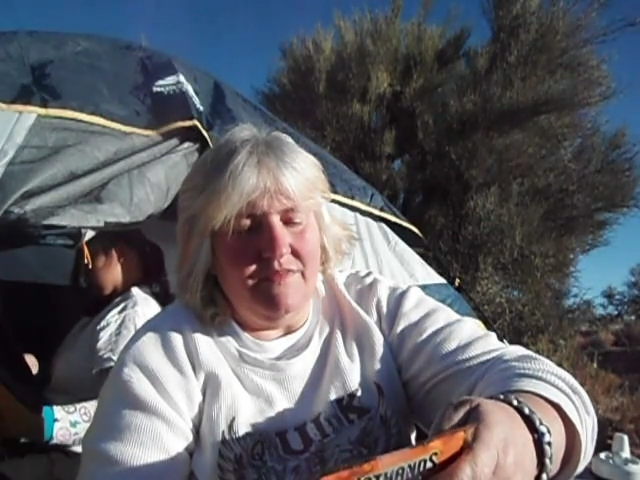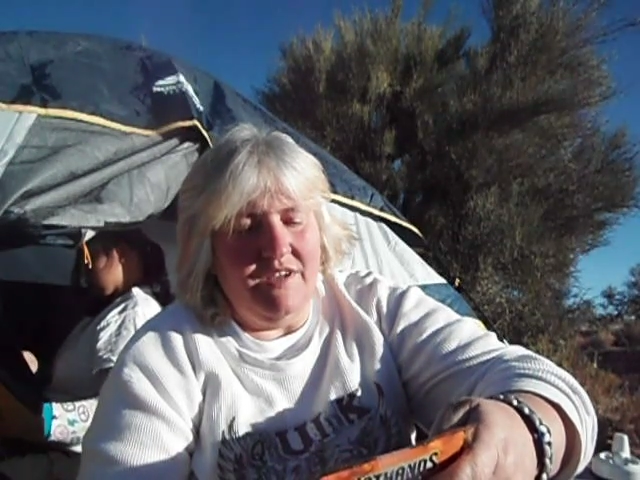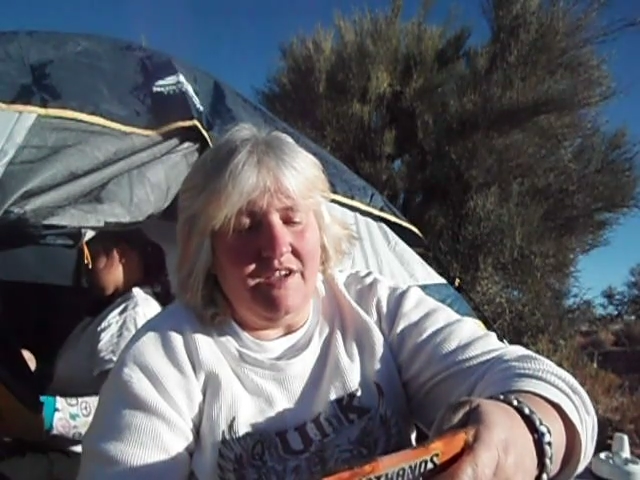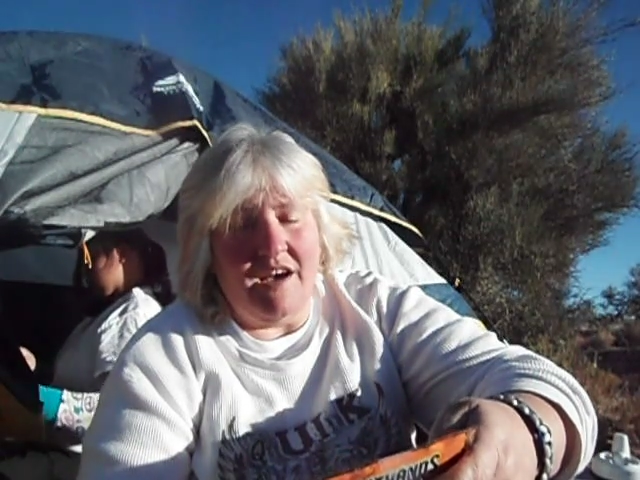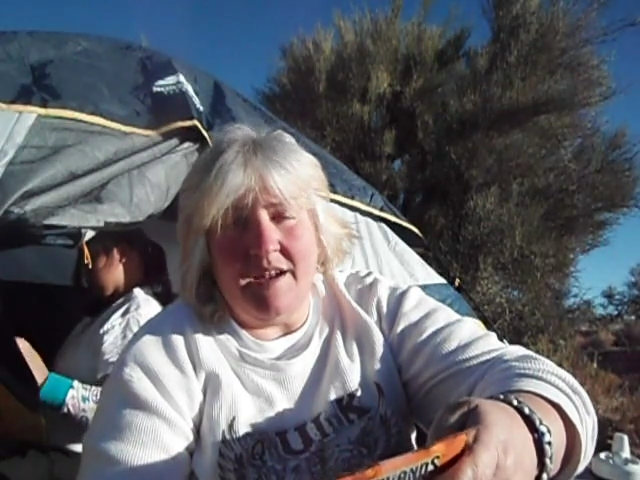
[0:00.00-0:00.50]

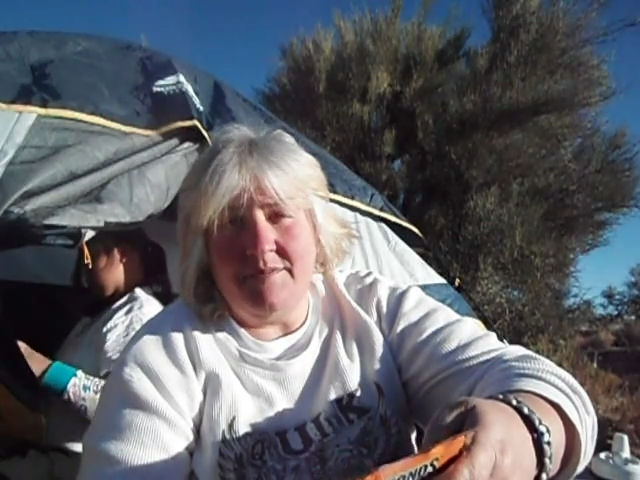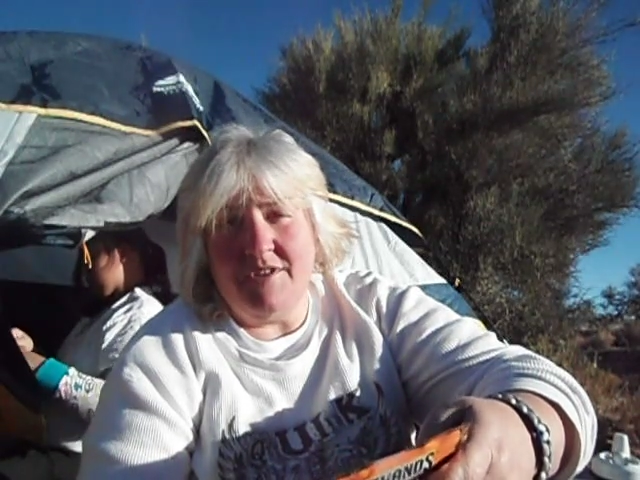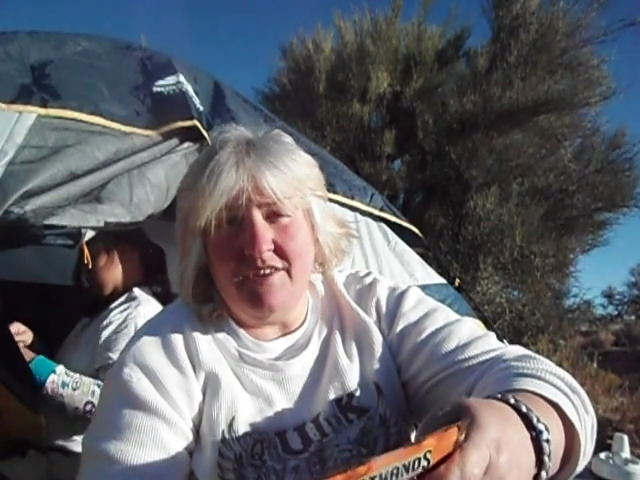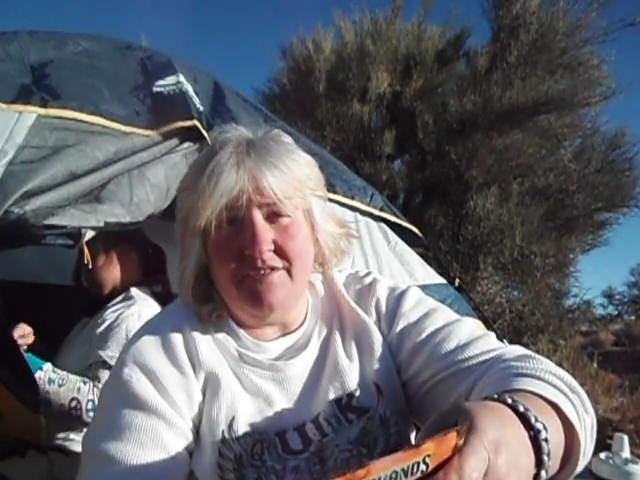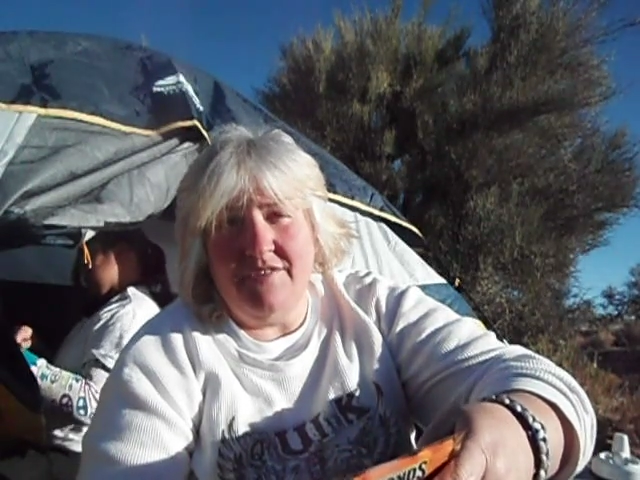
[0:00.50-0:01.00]
it got up to
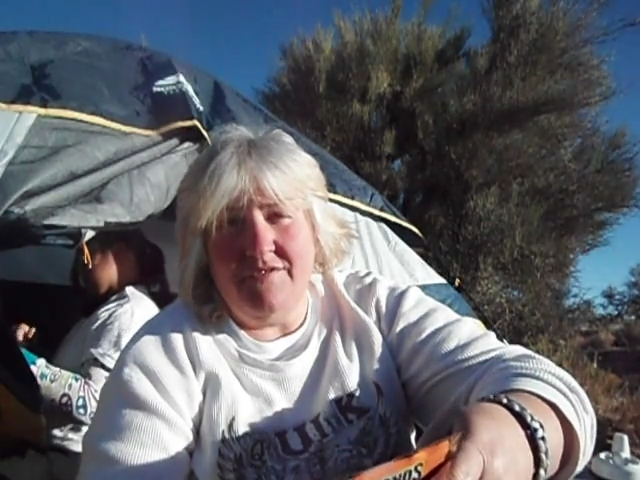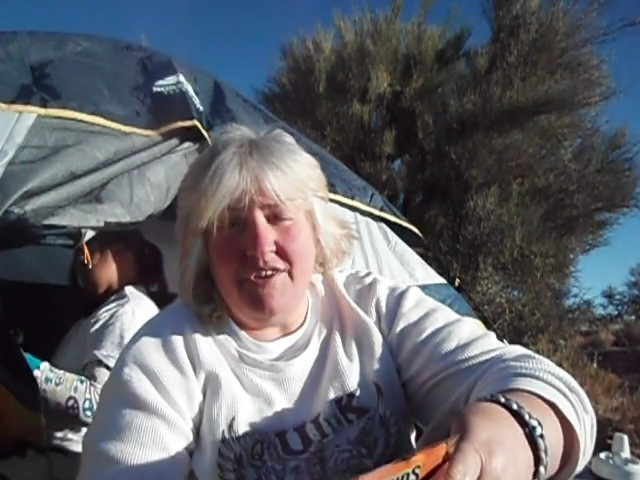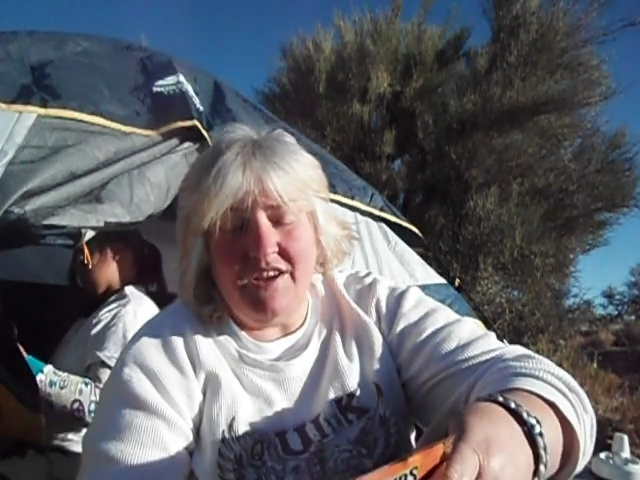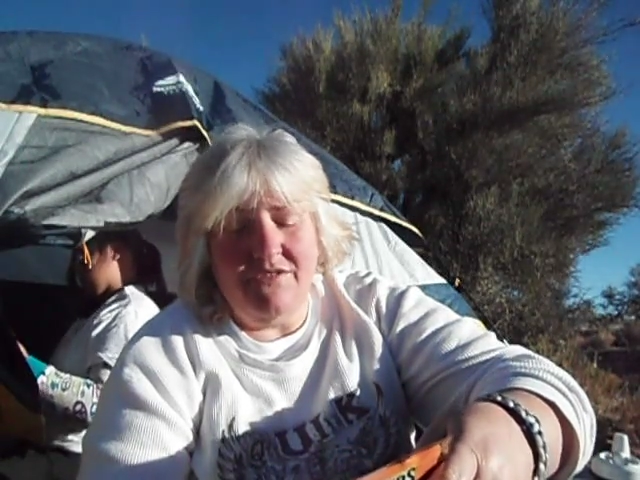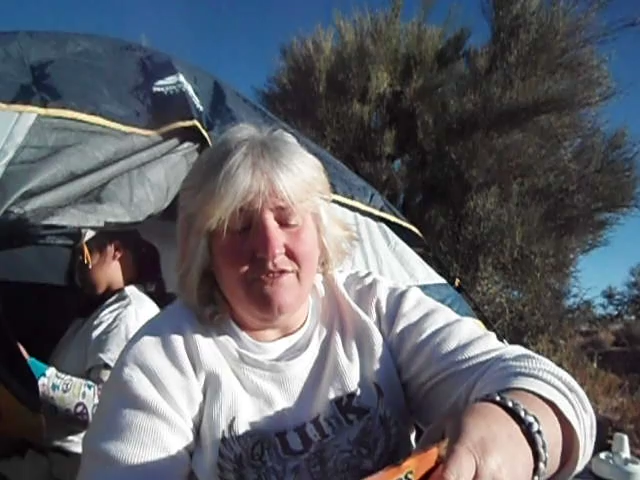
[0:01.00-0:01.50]

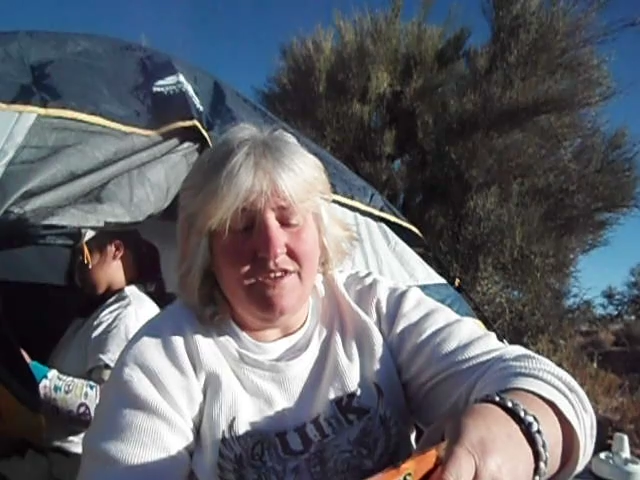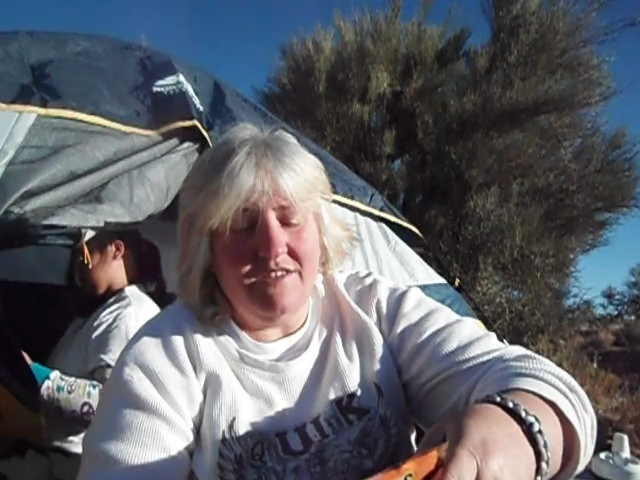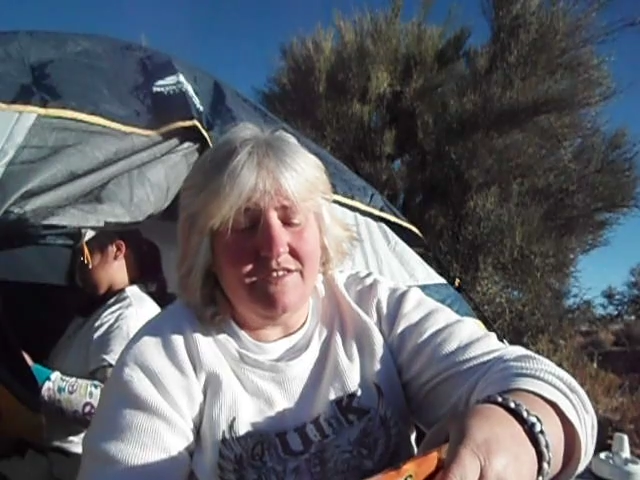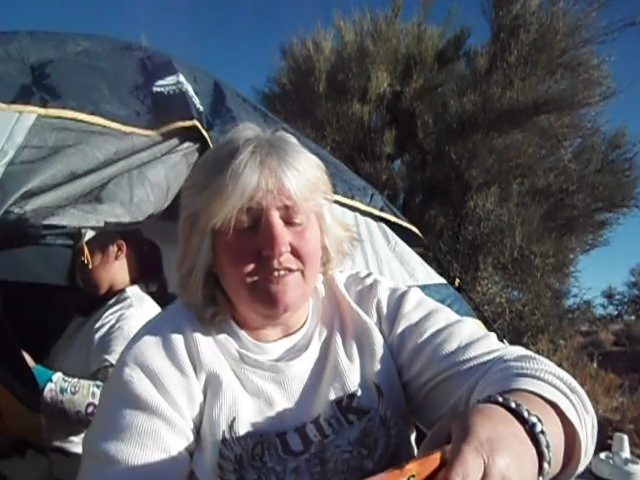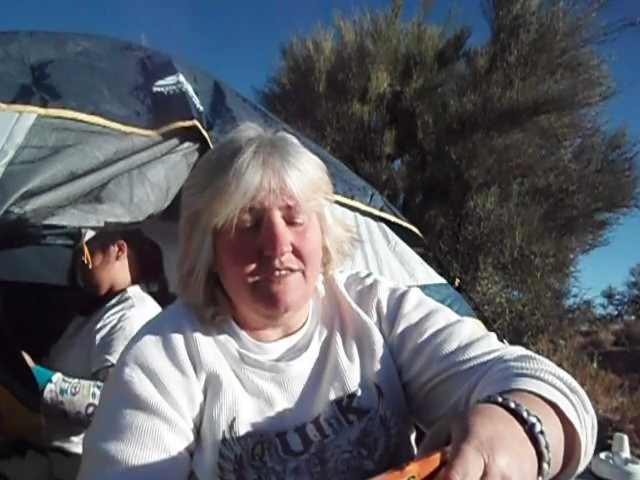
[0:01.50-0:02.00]
158 degrees.